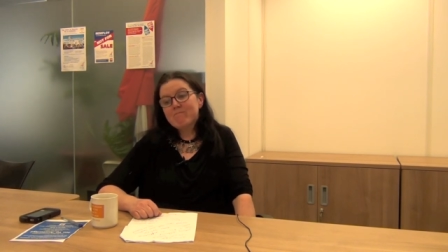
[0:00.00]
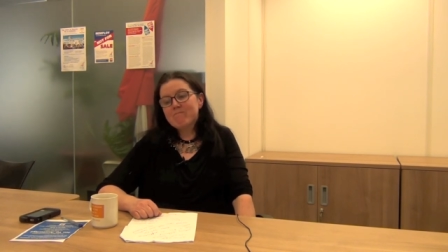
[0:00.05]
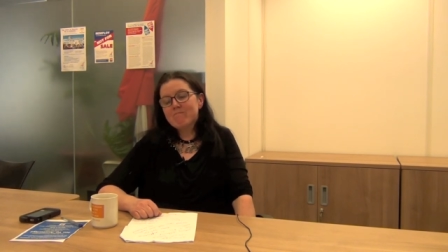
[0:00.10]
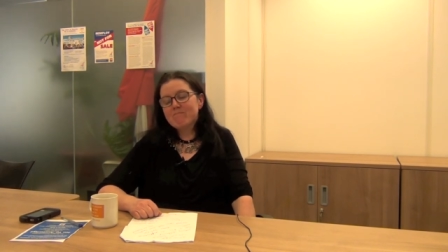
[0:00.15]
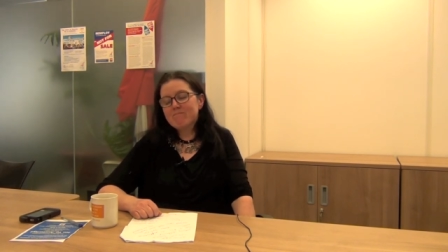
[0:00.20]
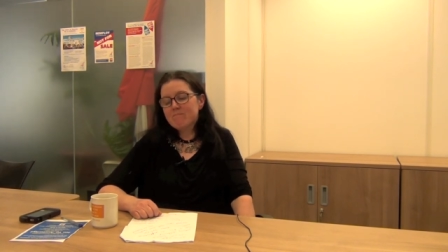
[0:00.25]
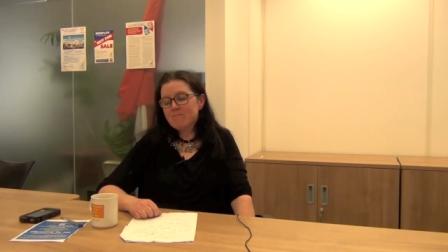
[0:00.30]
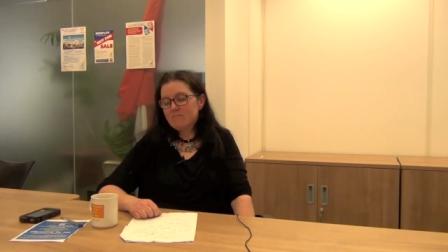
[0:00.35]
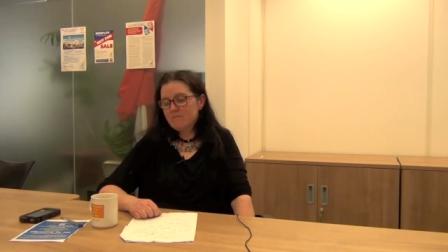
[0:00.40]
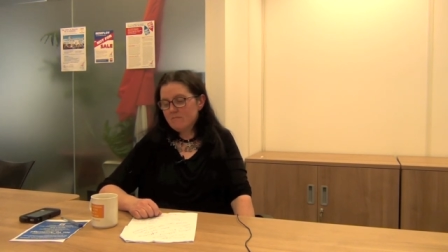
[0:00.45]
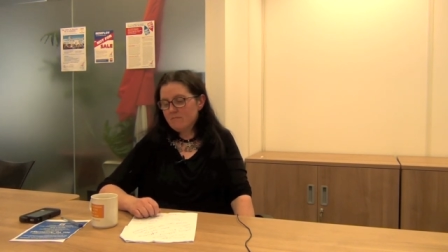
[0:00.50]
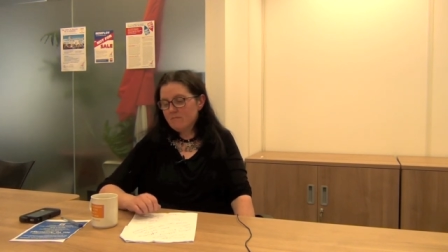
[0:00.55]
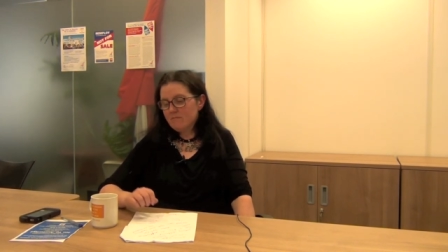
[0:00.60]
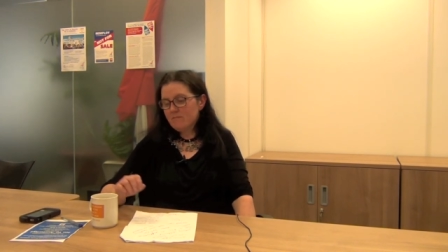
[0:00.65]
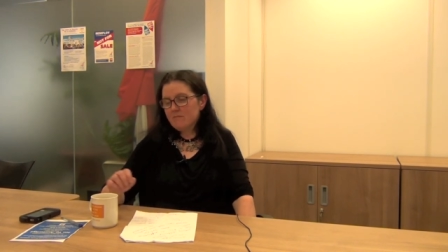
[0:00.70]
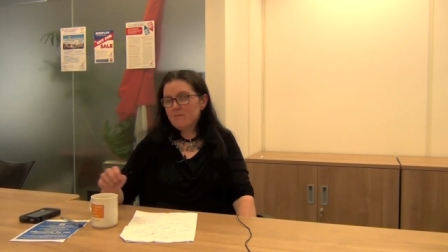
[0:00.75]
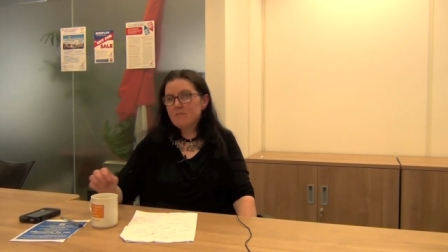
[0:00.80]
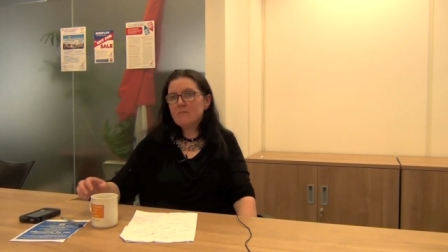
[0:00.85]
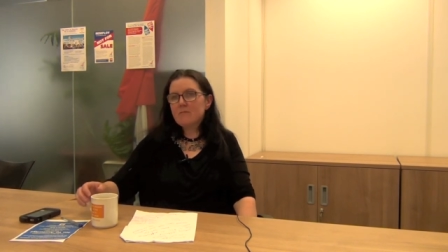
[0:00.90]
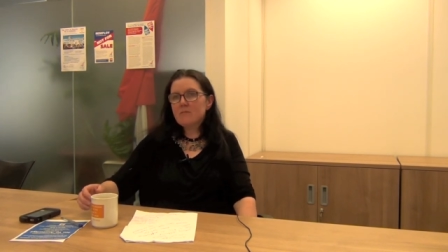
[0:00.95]
It seems to
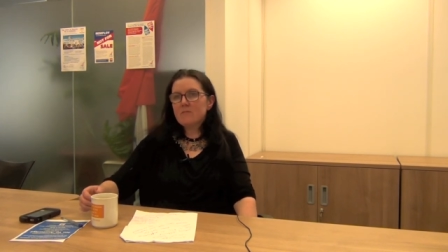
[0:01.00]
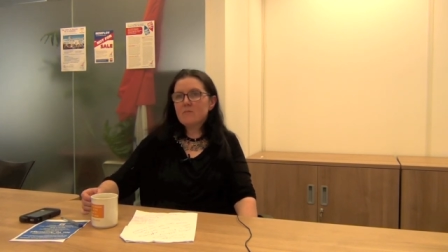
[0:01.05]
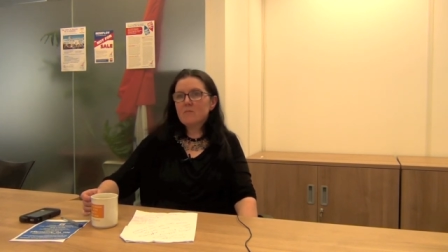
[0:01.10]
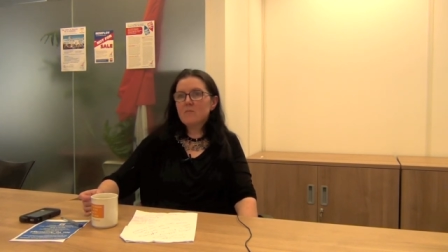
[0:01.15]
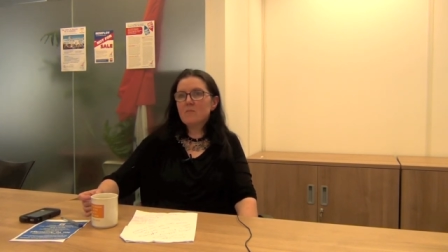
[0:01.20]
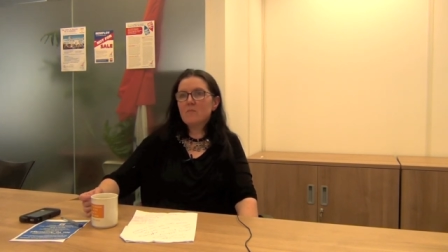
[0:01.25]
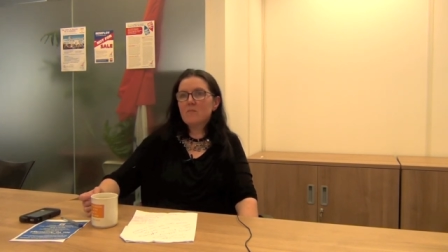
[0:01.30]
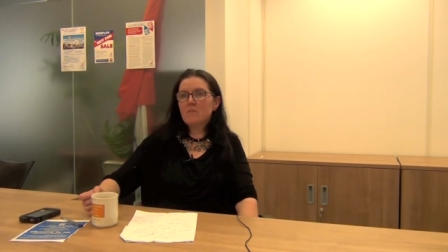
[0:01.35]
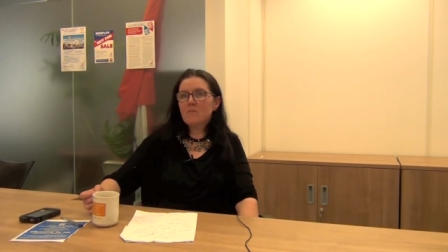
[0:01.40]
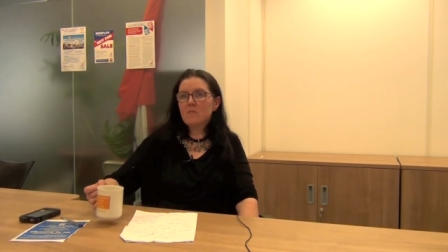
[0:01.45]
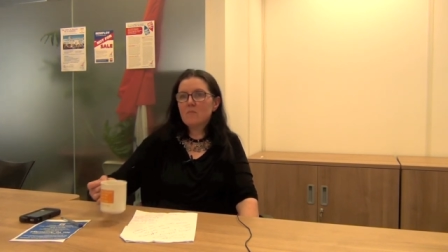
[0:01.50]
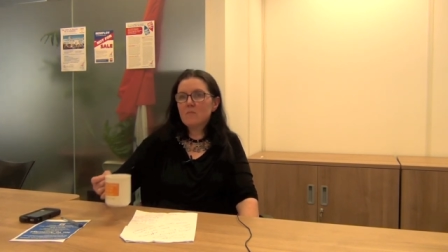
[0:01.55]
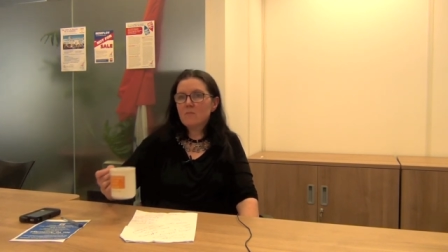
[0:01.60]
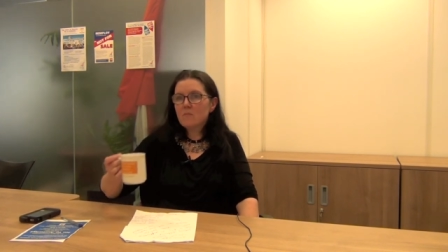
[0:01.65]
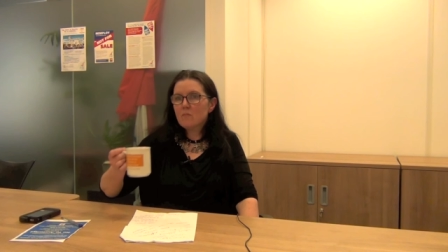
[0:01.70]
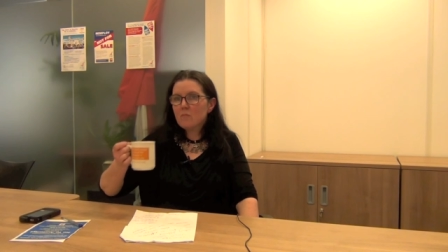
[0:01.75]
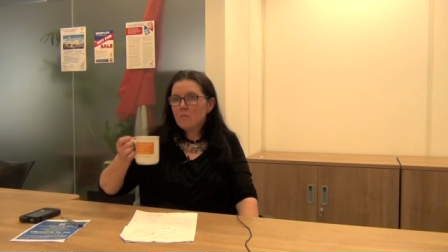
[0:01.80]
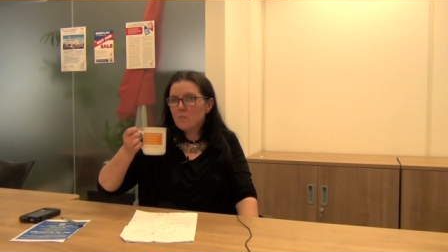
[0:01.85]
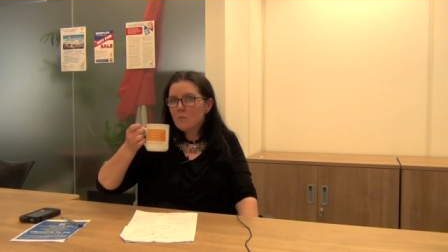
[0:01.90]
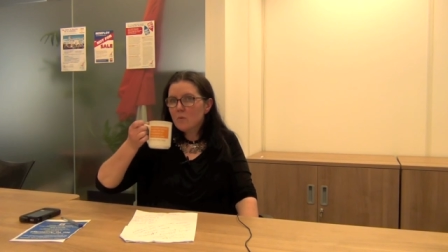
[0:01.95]
me that
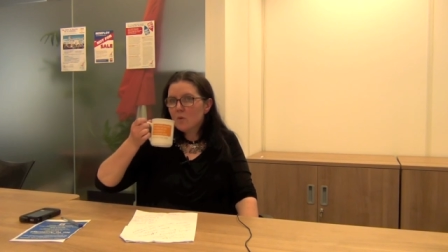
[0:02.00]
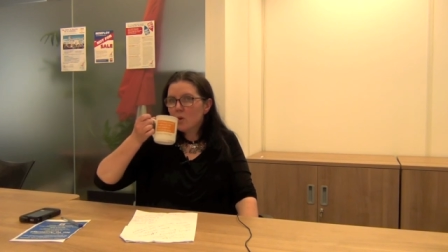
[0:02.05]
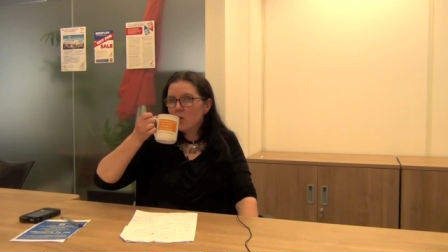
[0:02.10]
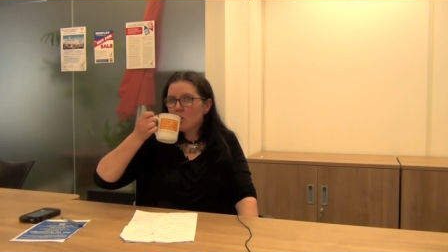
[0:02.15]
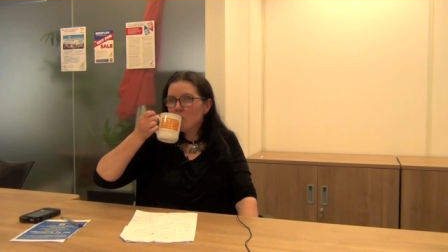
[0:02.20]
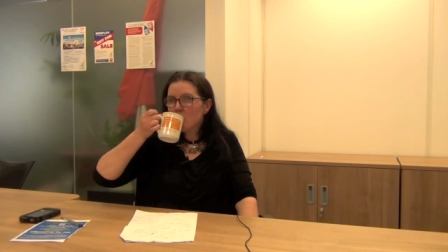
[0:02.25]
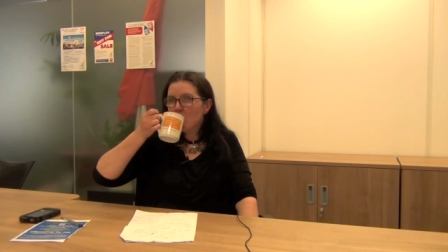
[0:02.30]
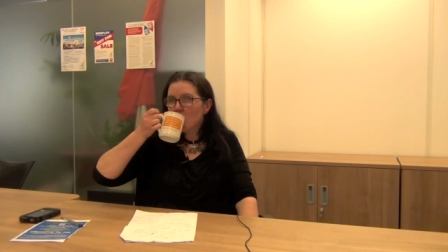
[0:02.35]
despite